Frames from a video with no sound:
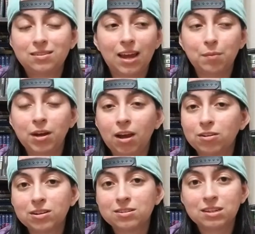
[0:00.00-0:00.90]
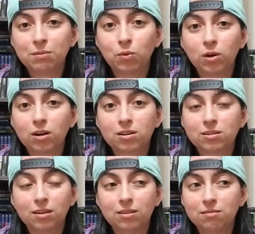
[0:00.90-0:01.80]
damn in hell doesn't seem to work,
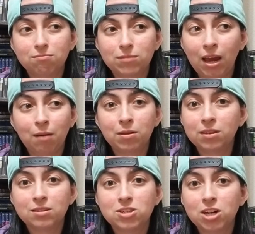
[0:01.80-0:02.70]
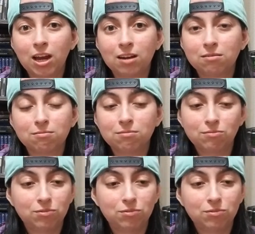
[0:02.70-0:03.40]
and damn in the channel